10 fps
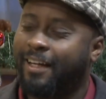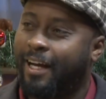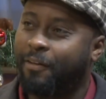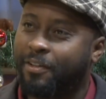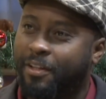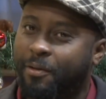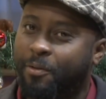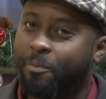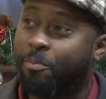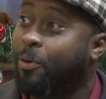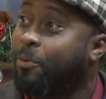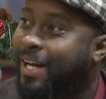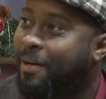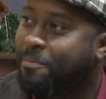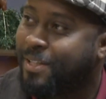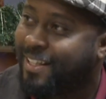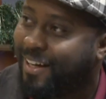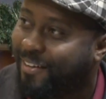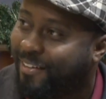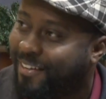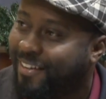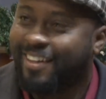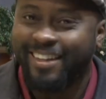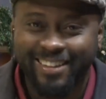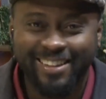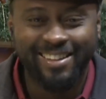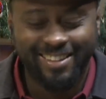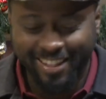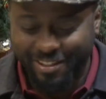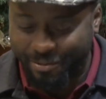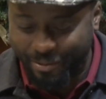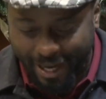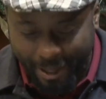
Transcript: and everything, but look at me now. These things do